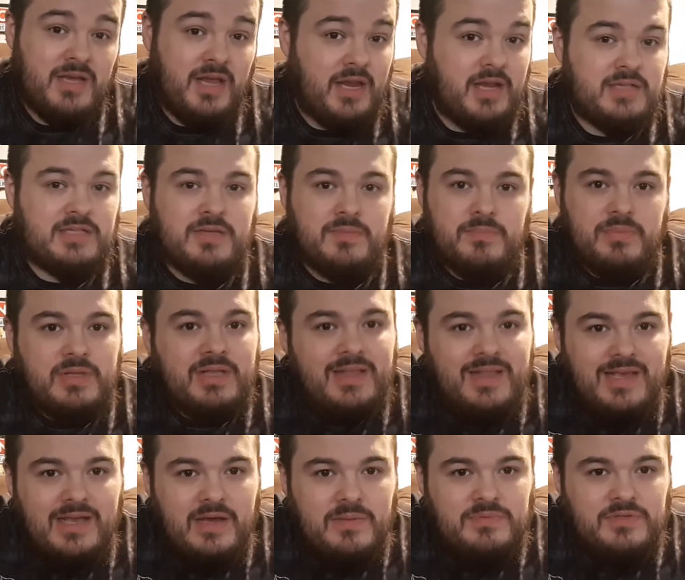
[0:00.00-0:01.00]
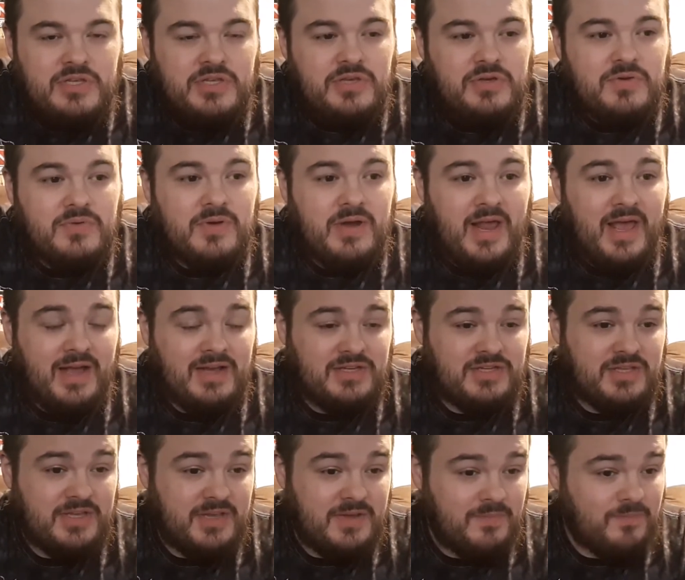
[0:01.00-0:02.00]
It is completely up to you, and
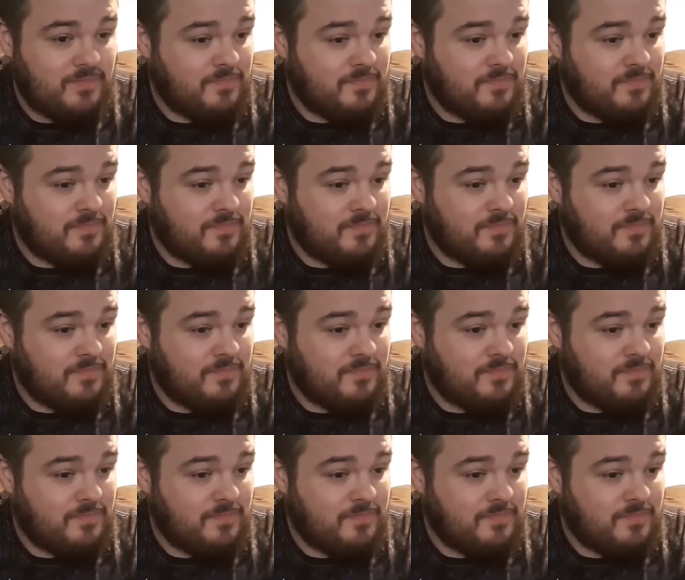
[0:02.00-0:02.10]
actually,